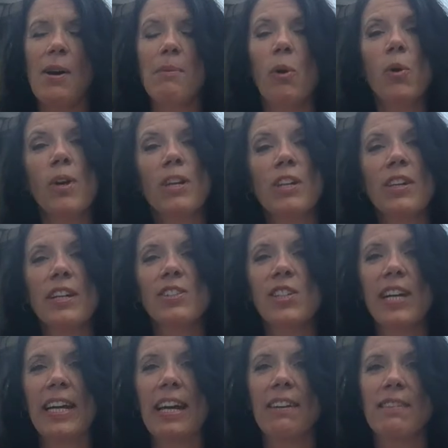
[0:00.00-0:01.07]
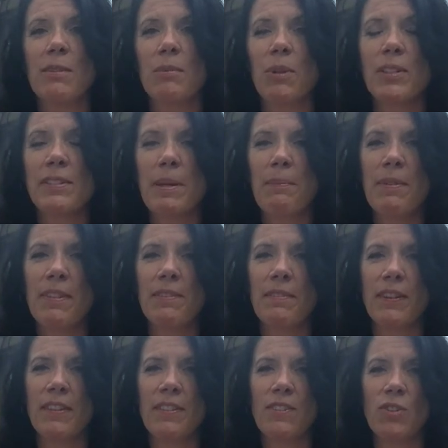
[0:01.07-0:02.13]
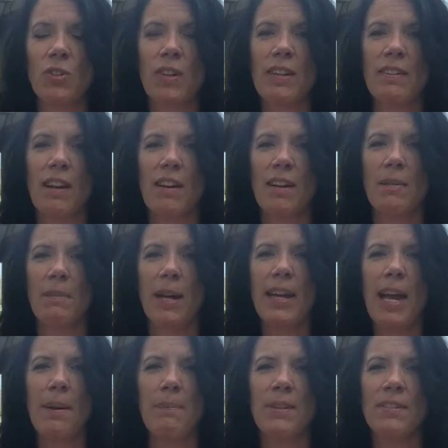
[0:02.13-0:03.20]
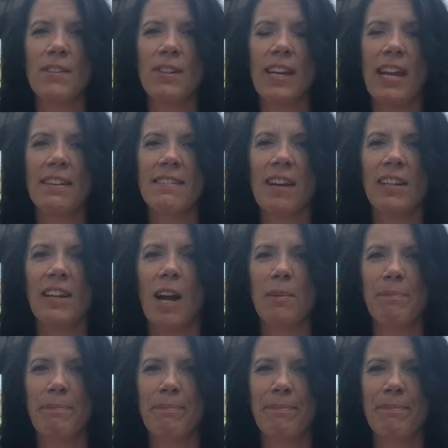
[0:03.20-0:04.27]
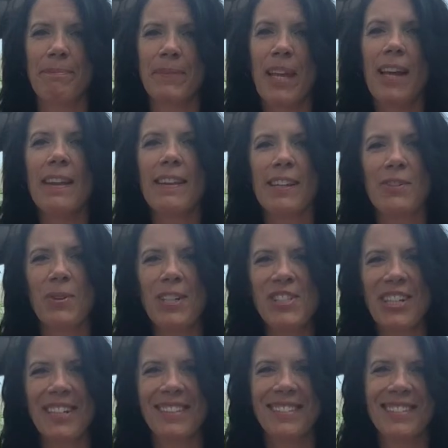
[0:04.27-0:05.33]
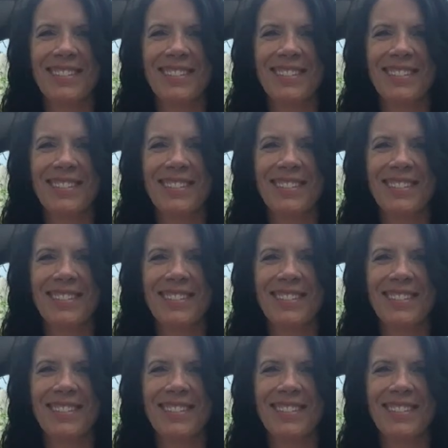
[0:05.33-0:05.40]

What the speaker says: Or you can check out some more tips and fun stories on myhappysuitcase.com. Thanks for watching.